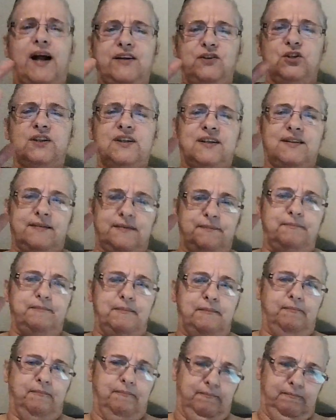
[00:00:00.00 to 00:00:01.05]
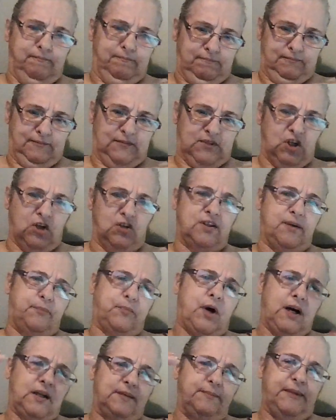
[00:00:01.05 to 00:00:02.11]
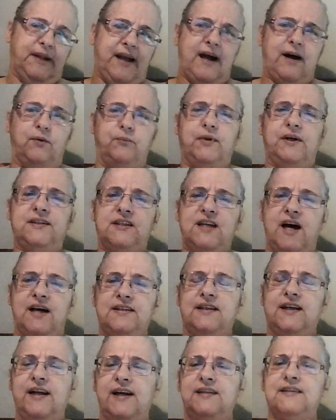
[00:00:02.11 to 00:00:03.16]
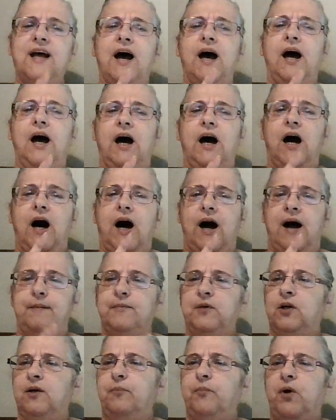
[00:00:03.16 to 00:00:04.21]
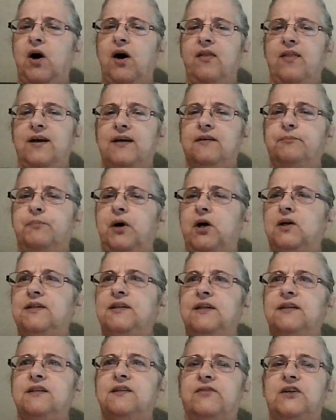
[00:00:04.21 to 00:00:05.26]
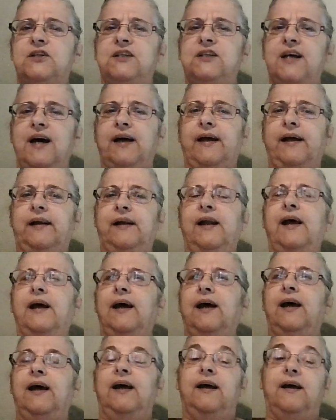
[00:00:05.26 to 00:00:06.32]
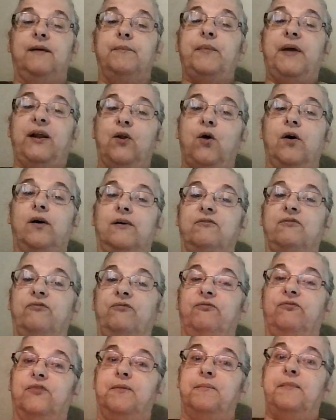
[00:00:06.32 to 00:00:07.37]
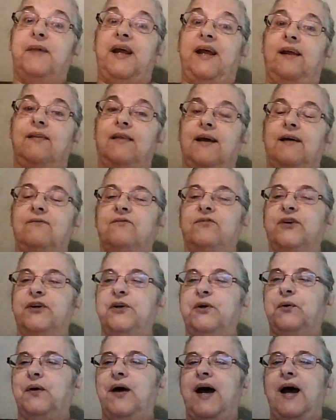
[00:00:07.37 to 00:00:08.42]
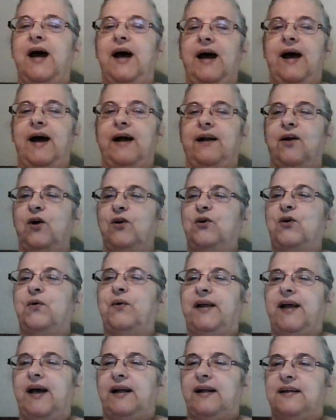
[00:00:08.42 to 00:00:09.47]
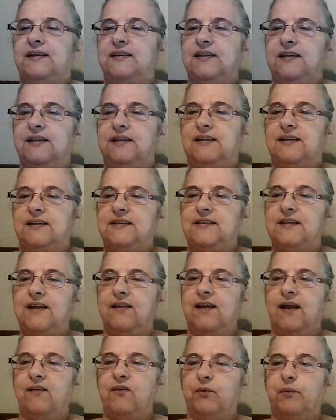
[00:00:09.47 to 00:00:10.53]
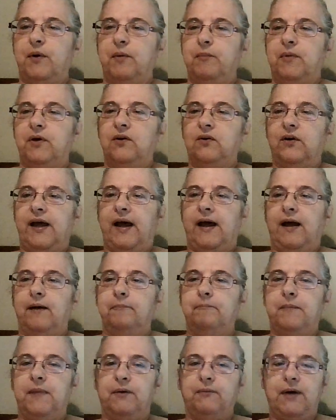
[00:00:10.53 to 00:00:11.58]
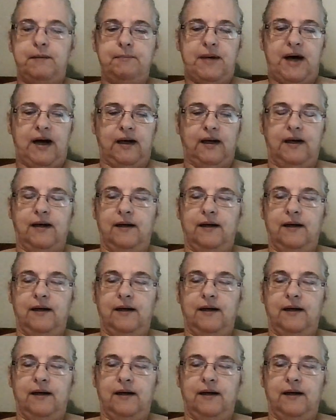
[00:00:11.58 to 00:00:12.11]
I just told you approximately how, what size it is. I'm going to pause, that, pause this for a second. It'll be longer for me than for you. And I'll go and get it because it's in the other room. Okay, be right back.